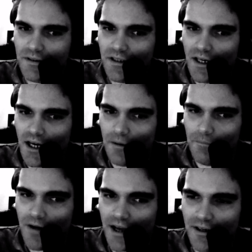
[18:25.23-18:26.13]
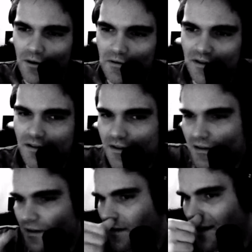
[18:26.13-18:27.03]
I know,
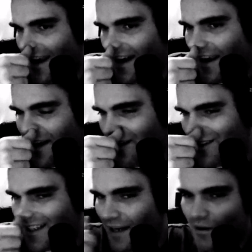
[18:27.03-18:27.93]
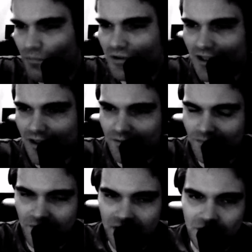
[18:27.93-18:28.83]
and I always keep up with like
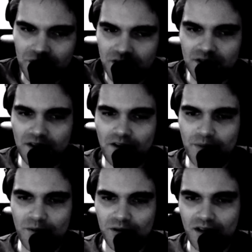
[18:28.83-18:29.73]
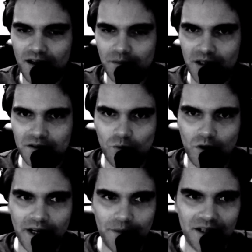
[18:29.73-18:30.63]
videos and stuff, people talking about their
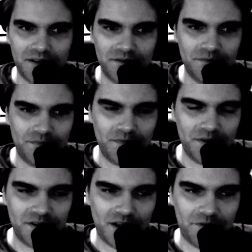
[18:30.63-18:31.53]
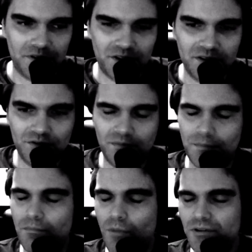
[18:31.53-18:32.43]
wargaming stuff, and
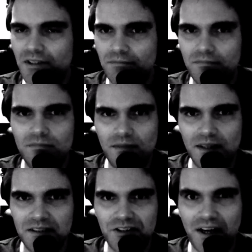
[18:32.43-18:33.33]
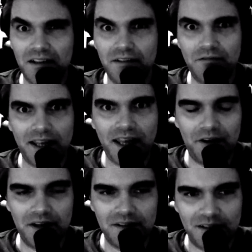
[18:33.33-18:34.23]
mostly trying to live
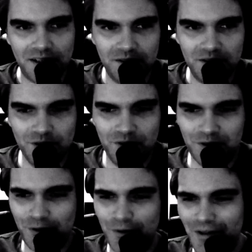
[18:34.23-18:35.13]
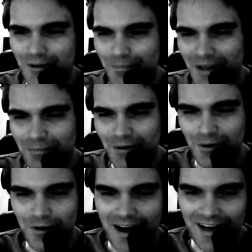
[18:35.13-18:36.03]
vicariously through other people
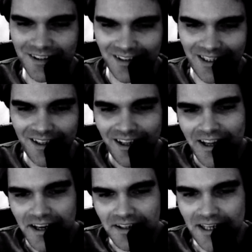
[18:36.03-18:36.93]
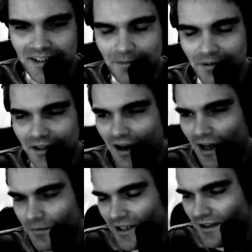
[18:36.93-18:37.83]
who are actually knee deep in the
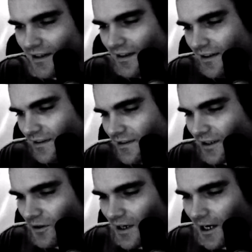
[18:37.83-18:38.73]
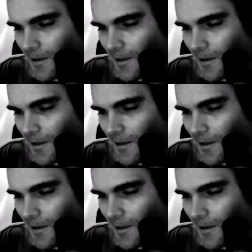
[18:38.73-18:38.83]
hobby. So